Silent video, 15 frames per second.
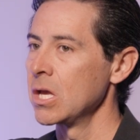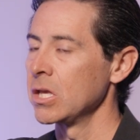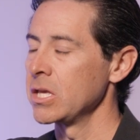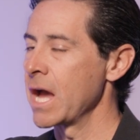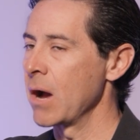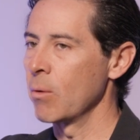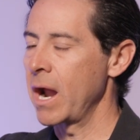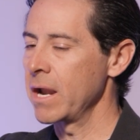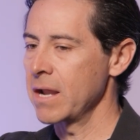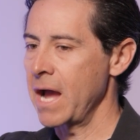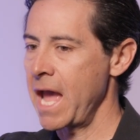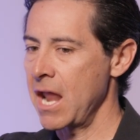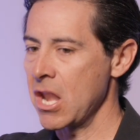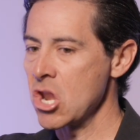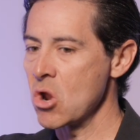Yeah, I
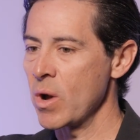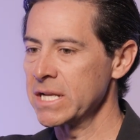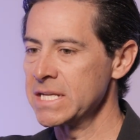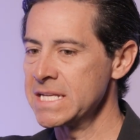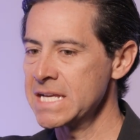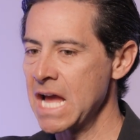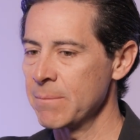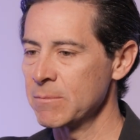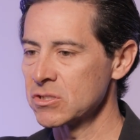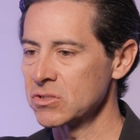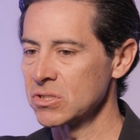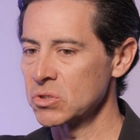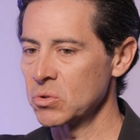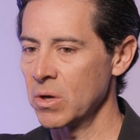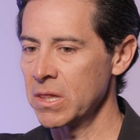had no idea how much
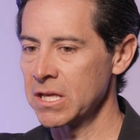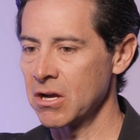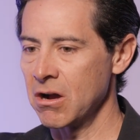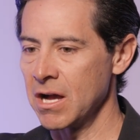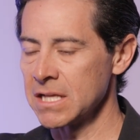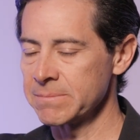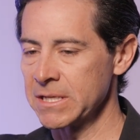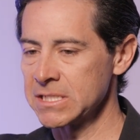those toilet costs.